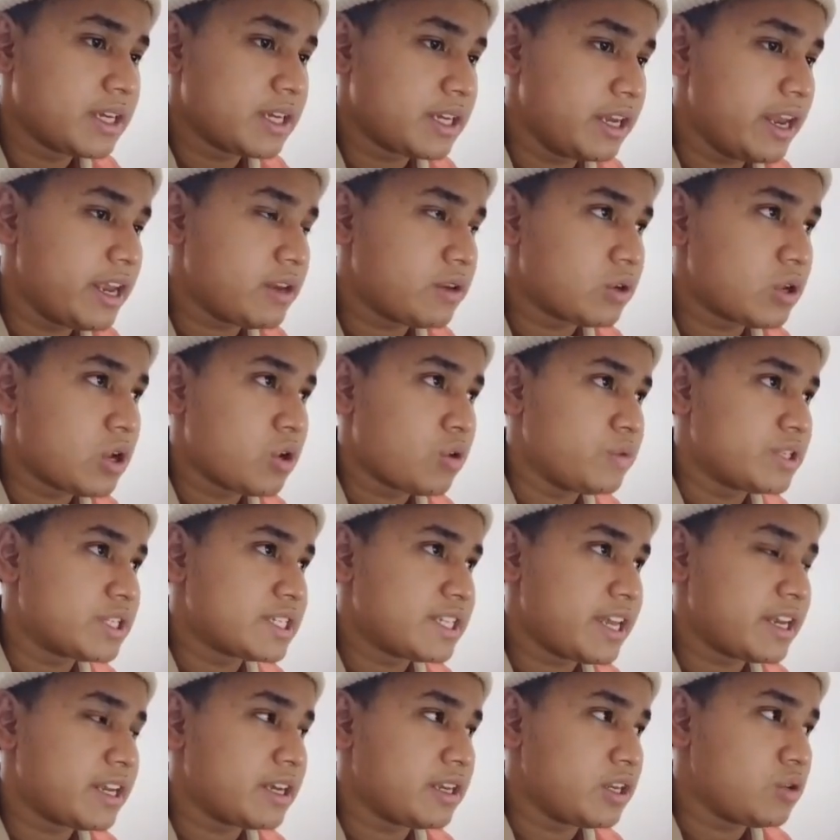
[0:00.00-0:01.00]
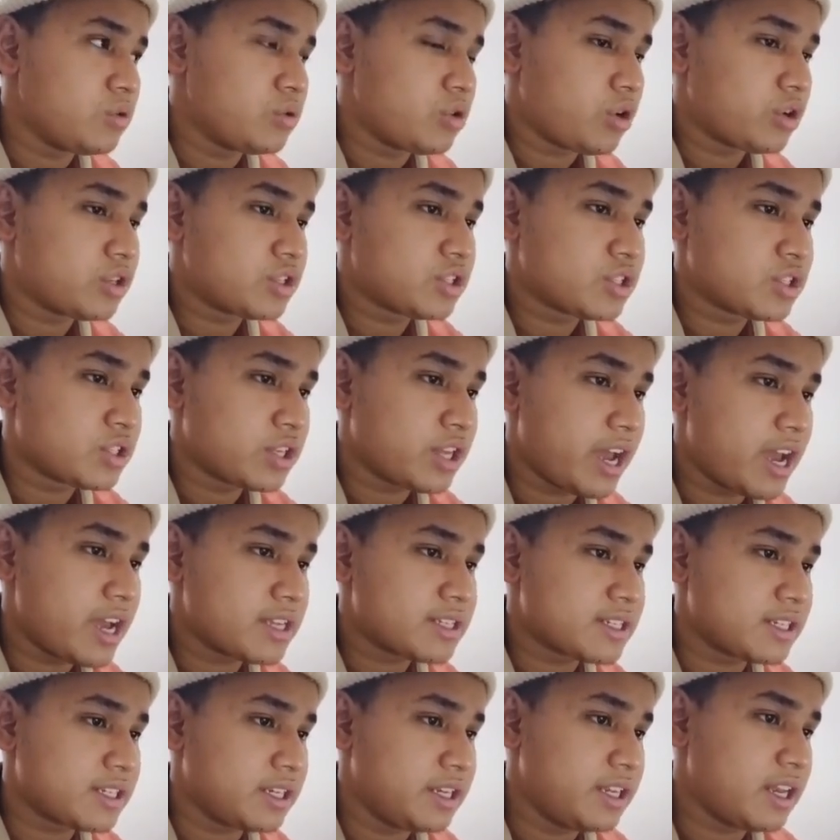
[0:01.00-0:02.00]
then we set a new node
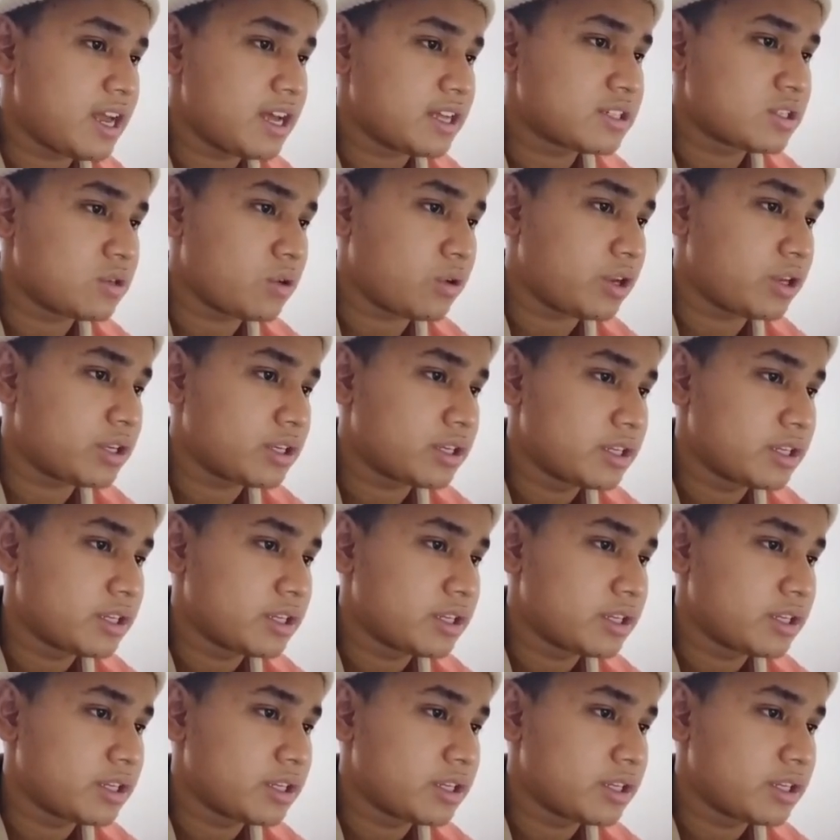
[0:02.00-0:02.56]
as the last node